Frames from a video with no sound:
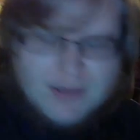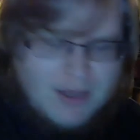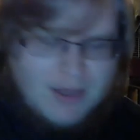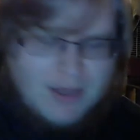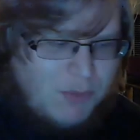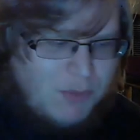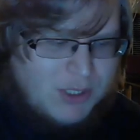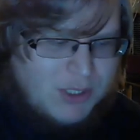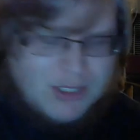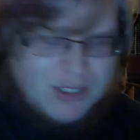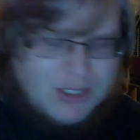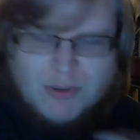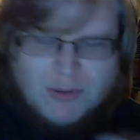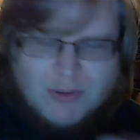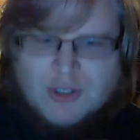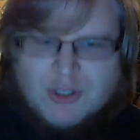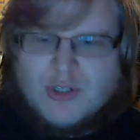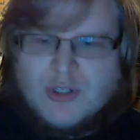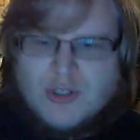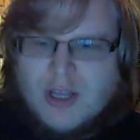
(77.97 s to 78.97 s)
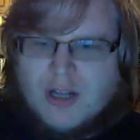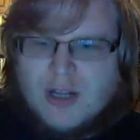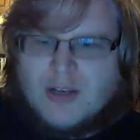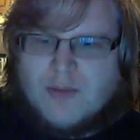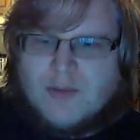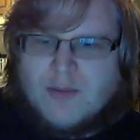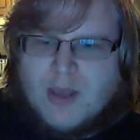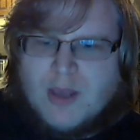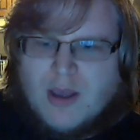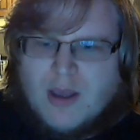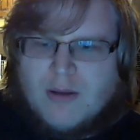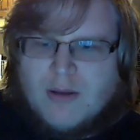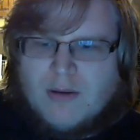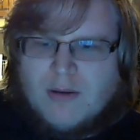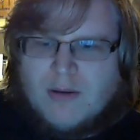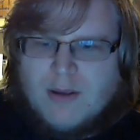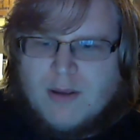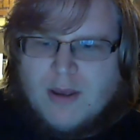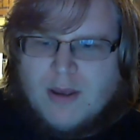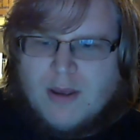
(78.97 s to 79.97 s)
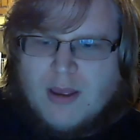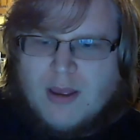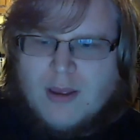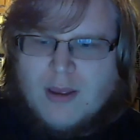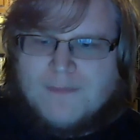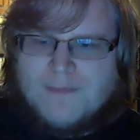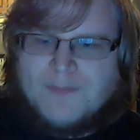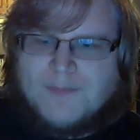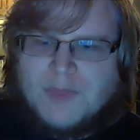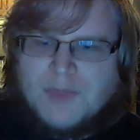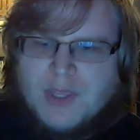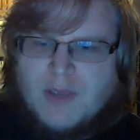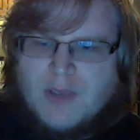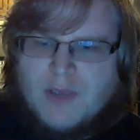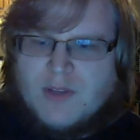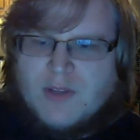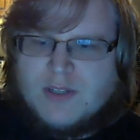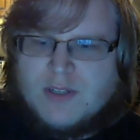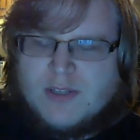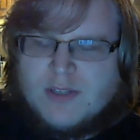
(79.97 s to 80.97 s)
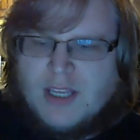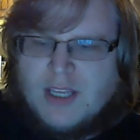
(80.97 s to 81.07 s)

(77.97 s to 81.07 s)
because you had just talked about eventually